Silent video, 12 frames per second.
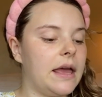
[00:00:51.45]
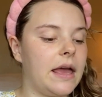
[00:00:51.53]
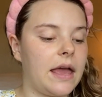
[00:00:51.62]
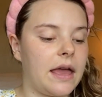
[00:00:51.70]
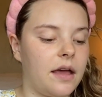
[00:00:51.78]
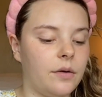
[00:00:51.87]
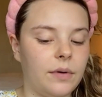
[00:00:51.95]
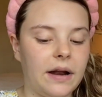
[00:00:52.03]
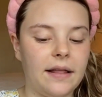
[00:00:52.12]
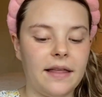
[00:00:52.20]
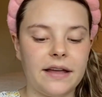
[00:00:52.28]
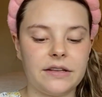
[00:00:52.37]
And what
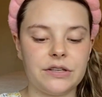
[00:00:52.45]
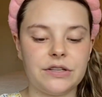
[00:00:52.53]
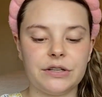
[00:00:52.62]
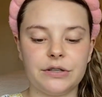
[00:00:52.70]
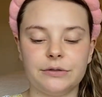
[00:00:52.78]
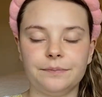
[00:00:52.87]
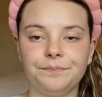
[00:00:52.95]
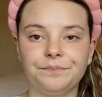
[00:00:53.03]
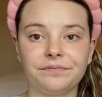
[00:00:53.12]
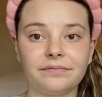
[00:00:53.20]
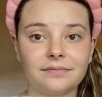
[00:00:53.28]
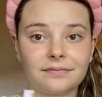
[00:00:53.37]
I like to do,
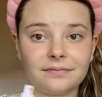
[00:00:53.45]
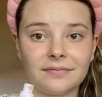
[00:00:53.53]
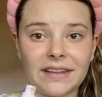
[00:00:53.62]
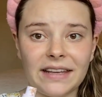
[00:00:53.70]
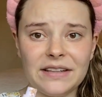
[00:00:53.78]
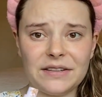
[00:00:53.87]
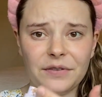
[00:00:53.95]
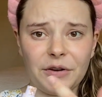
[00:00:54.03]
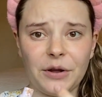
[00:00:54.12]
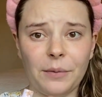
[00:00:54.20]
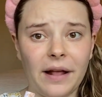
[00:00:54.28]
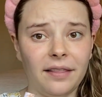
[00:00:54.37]
it's
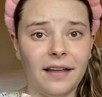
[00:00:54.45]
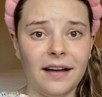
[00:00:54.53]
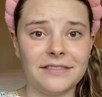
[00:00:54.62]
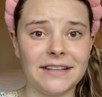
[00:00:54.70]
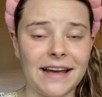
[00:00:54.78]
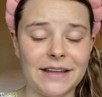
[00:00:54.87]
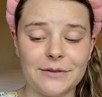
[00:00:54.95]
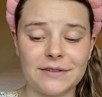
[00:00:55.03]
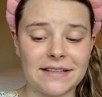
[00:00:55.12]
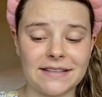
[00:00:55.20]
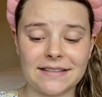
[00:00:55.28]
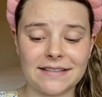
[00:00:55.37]
very well loved. I use
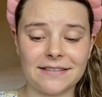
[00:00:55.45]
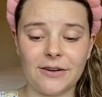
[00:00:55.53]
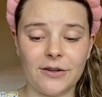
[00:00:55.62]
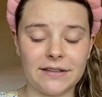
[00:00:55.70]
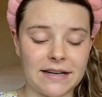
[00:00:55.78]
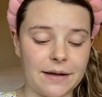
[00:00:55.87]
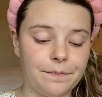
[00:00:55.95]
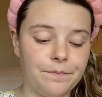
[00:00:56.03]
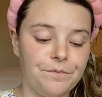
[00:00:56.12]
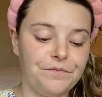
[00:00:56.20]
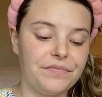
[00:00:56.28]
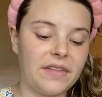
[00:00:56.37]
this all the time.
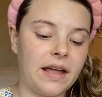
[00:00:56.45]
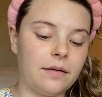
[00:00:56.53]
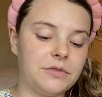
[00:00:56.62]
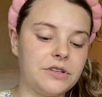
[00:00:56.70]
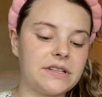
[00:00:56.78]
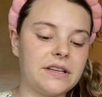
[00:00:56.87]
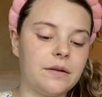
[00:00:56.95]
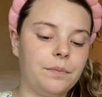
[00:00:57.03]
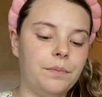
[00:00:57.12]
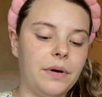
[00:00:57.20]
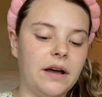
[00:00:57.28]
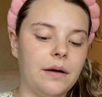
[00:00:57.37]
I'm just going to
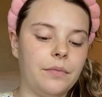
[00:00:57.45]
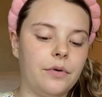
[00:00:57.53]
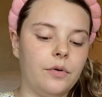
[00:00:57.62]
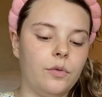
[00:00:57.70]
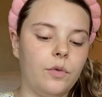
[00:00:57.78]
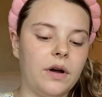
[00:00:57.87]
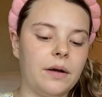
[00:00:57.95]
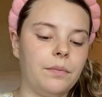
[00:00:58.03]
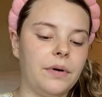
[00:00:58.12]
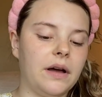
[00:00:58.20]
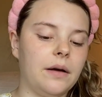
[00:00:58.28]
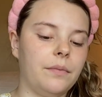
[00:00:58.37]
pump one
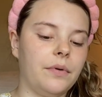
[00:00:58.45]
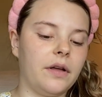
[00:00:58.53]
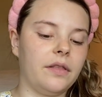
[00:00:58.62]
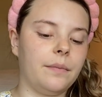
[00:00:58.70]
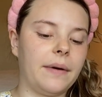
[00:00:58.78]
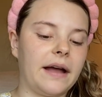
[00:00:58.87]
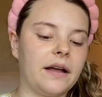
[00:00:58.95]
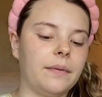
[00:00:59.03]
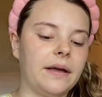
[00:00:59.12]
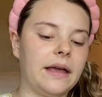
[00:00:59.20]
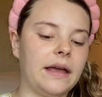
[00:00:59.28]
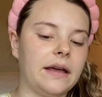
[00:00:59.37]
pump on the back of
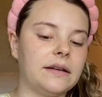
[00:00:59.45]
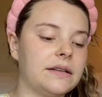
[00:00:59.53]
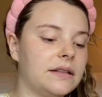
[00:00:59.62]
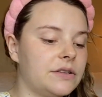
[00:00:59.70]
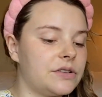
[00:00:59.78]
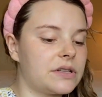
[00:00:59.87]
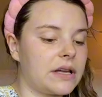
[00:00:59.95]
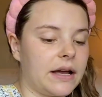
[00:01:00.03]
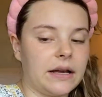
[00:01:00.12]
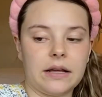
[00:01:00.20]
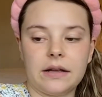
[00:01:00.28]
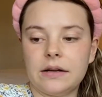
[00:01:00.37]
my hand and then just
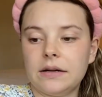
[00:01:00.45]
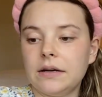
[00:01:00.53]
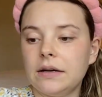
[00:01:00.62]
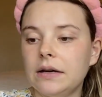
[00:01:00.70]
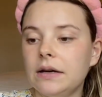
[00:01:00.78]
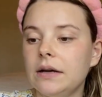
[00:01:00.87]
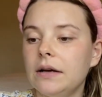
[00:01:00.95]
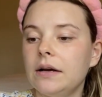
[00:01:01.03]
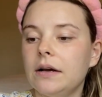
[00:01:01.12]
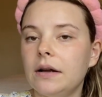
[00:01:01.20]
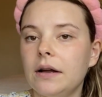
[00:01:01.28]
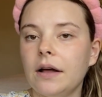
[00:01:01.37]
kind of
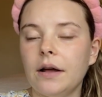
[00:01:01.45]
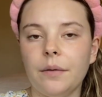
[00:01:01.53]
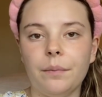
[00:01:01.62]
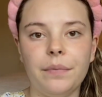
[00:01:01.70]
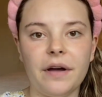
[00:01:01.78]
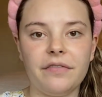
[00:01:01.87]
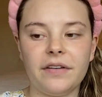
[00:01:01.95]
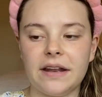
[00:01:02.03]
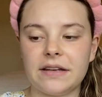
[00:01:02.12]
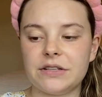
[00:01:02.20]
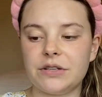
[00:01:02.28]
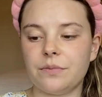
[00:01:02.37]
buff it
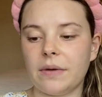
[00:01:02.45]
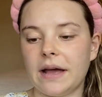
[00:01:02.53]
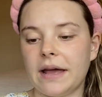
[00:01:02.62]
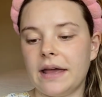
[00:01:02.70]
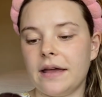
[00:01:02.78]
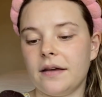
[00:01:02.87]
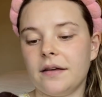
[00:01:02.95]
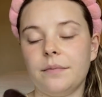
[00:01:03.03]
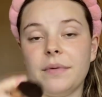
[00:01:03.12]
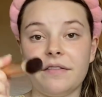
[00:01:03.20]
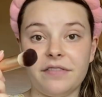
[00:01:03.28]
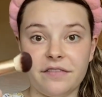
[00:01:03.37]
into my
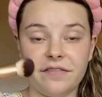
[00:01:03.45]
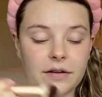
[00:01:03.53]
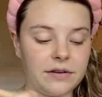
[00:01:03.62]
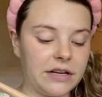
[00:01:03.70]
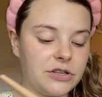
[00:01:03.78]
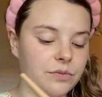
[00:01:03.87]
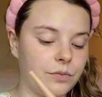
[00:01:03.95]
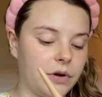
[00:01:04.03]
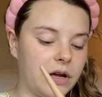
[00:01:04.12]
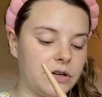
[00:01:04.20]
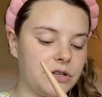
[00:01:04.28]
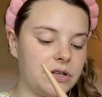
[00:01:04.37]
buffing foundation
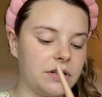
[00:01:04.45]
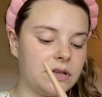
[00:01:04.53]
brush.